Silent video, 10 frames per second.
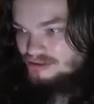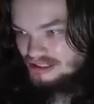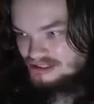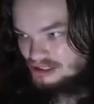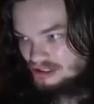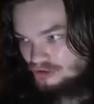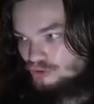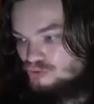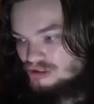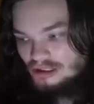That he's going to
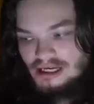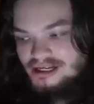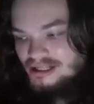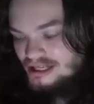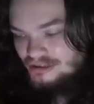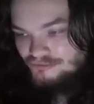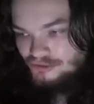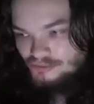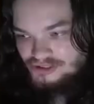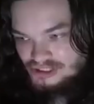lose a lot of that
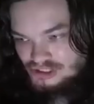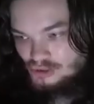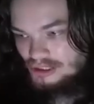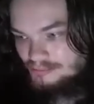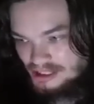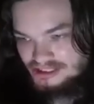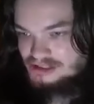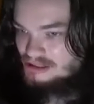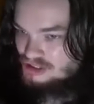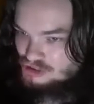influence. And so he might,
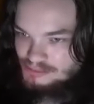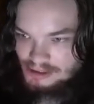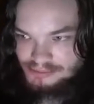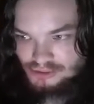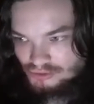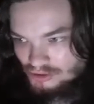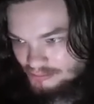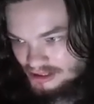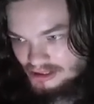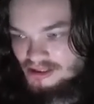this might just be a big role,
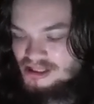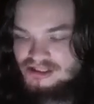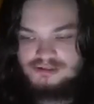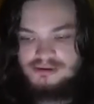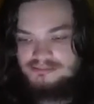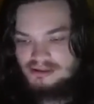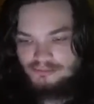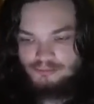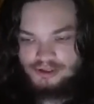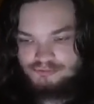man. This might be
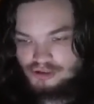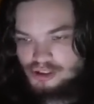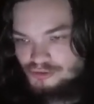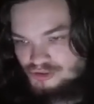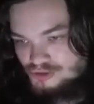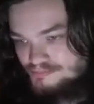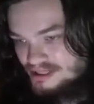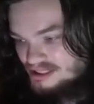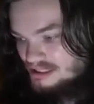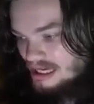one of Prigozhin's
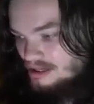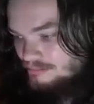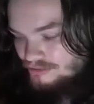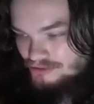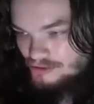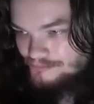biggest gambles.